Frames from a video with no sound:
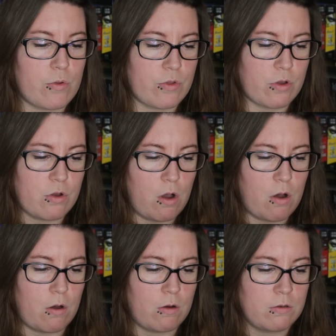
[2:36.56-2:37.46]
the
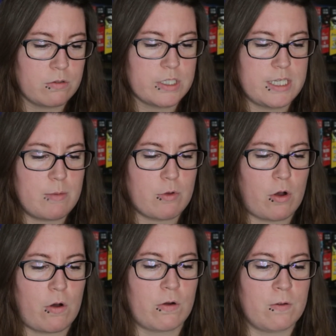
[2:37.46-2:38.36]
goal, the team
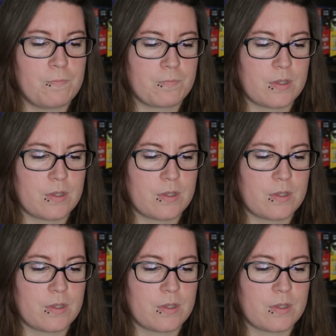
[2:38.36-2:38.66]
goal,